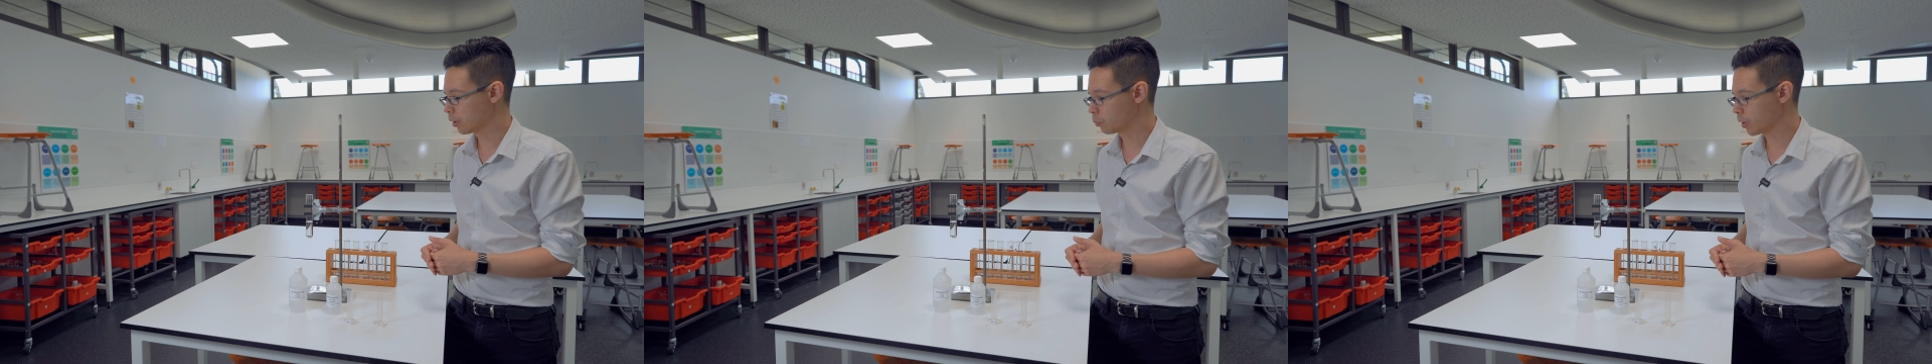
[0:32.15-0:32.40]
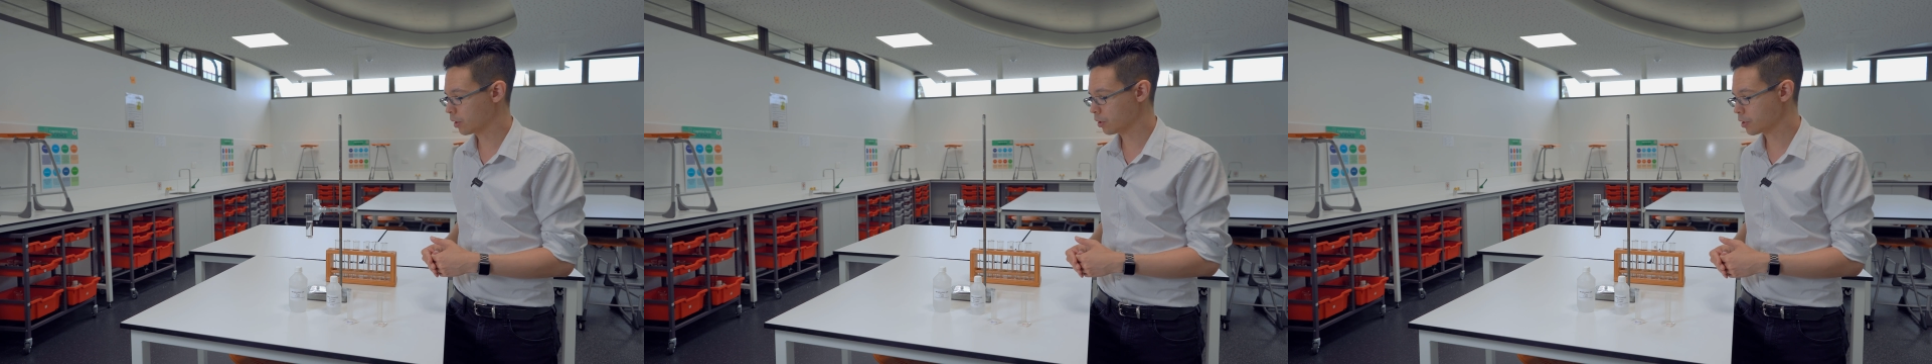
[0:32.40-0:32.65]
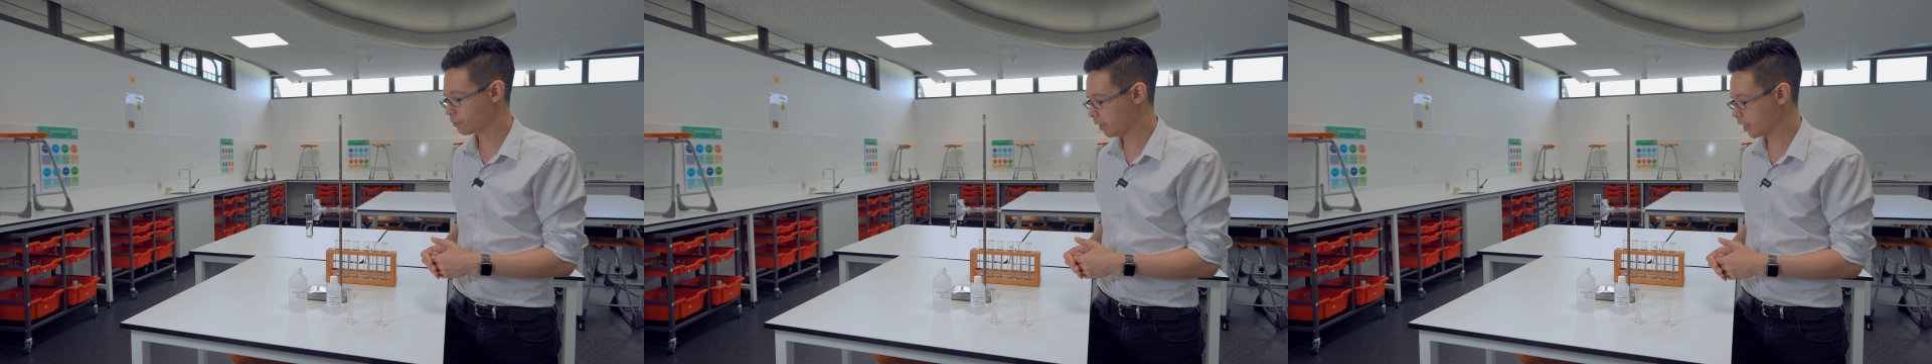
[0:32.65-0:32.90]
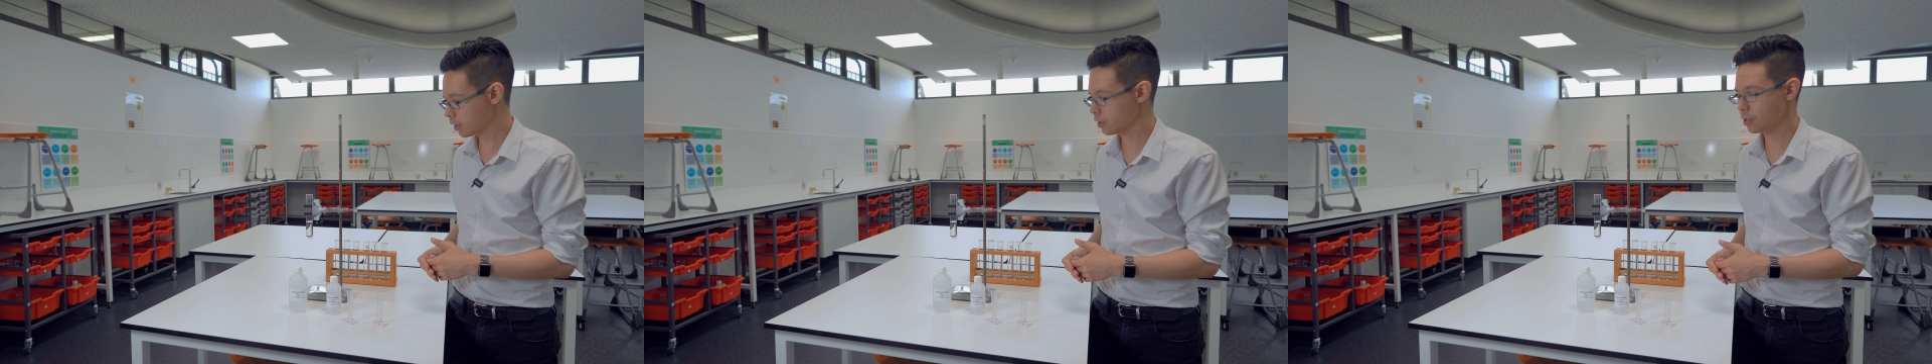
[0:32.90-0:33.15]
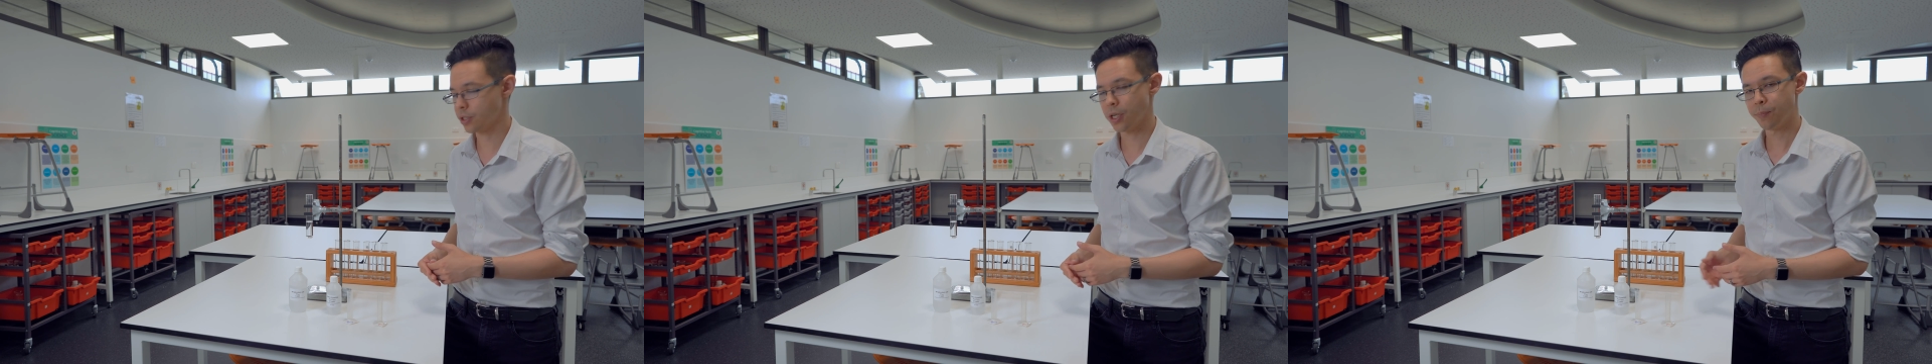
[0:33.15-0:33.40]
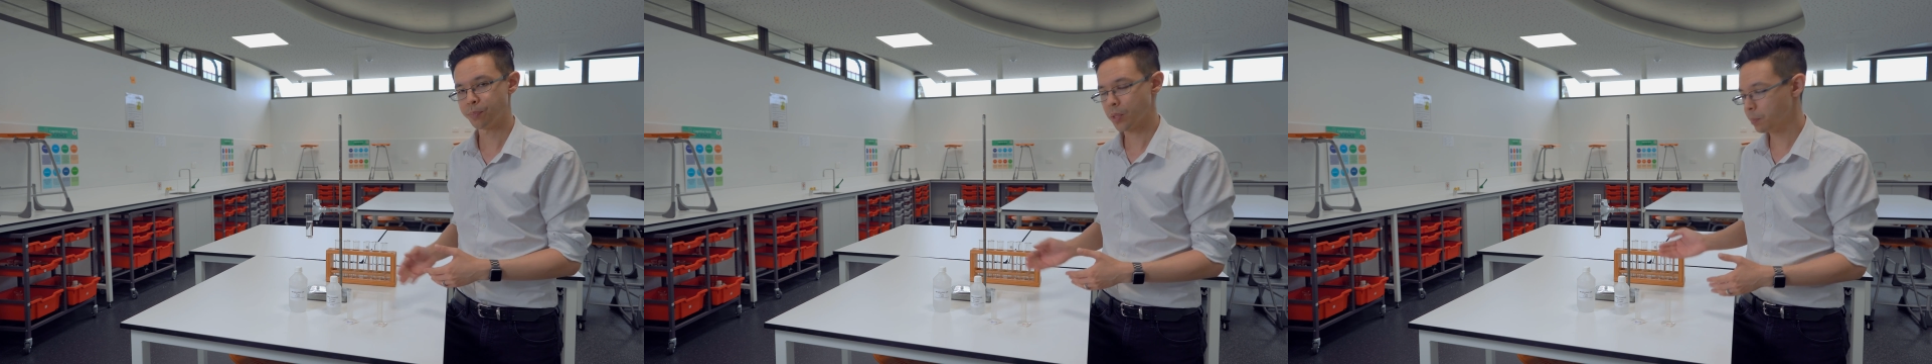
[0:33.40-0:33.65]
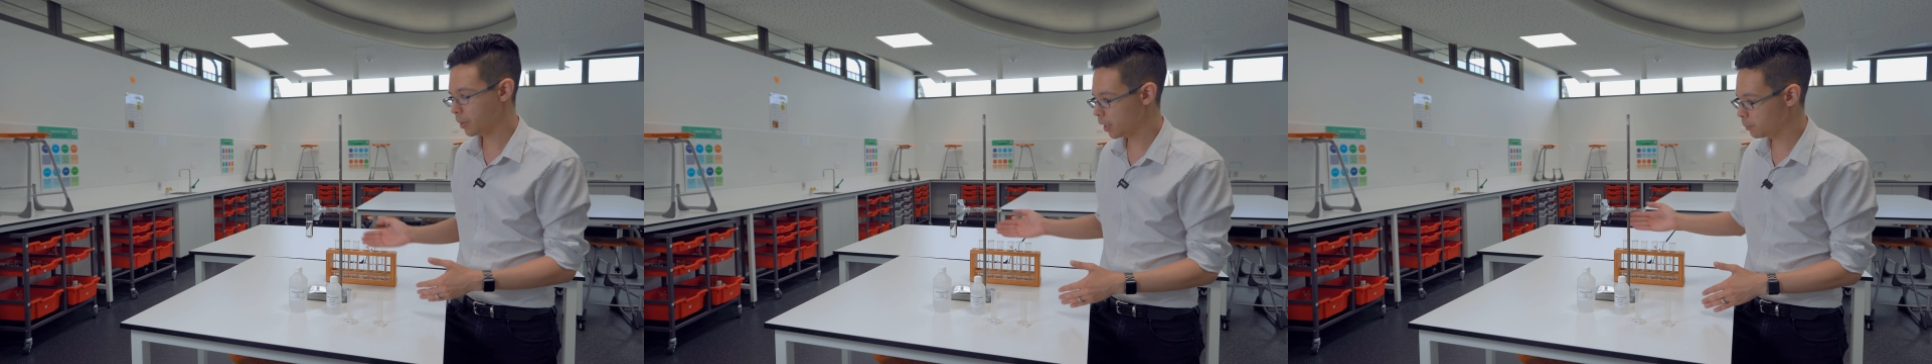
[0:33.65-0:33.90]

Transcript: with those factors by